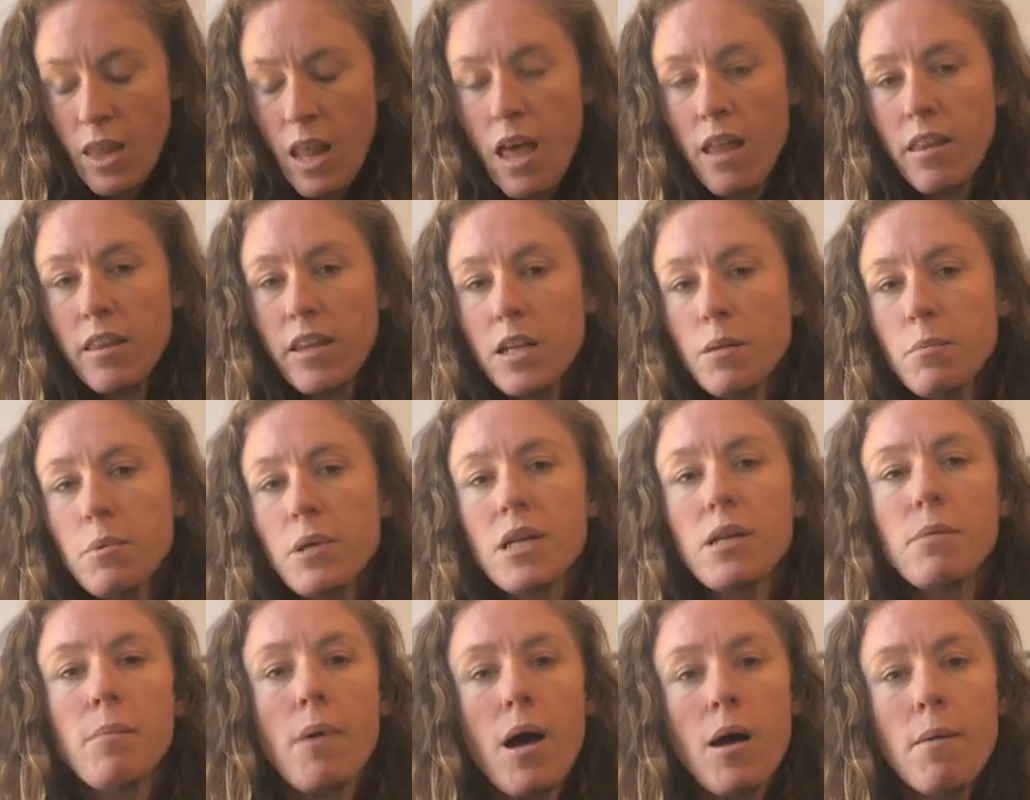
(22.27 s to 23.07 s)
A little
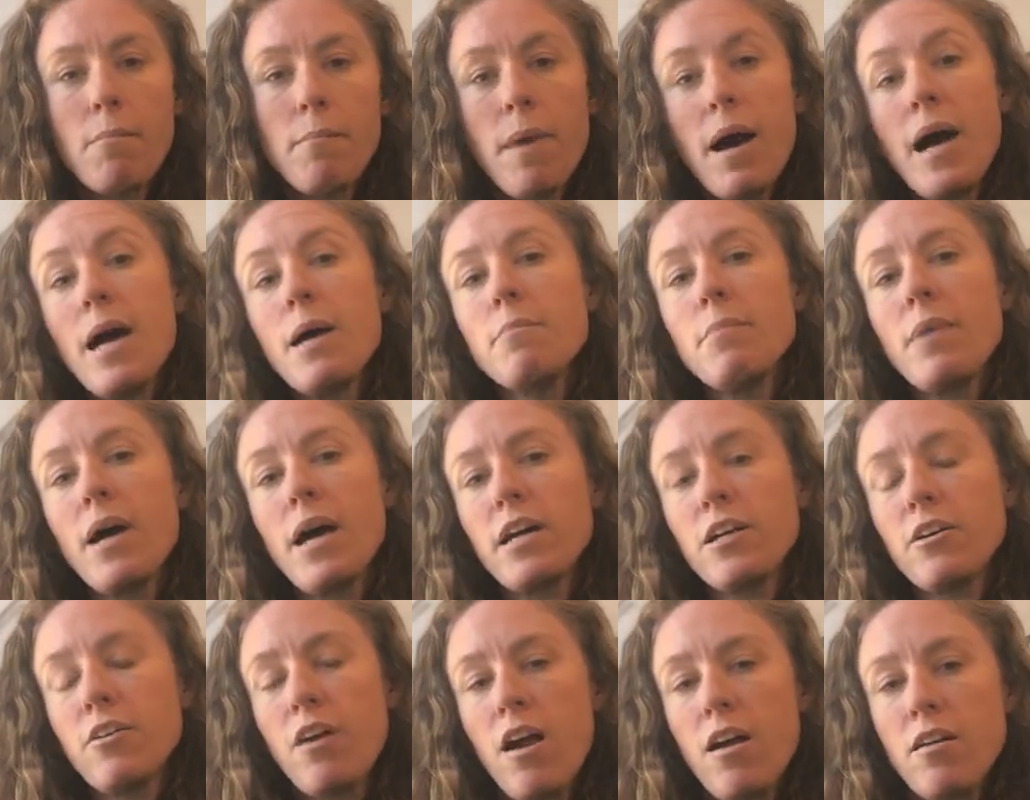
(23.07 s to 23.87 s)
bit about my
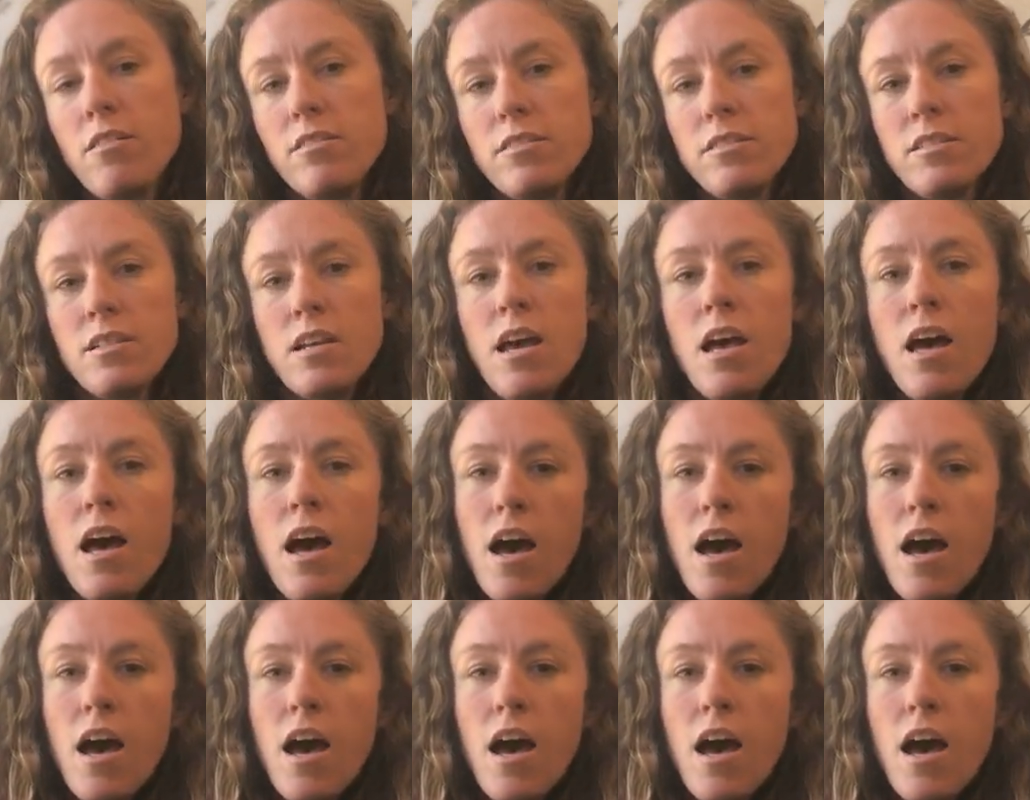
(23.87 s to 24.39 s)
background.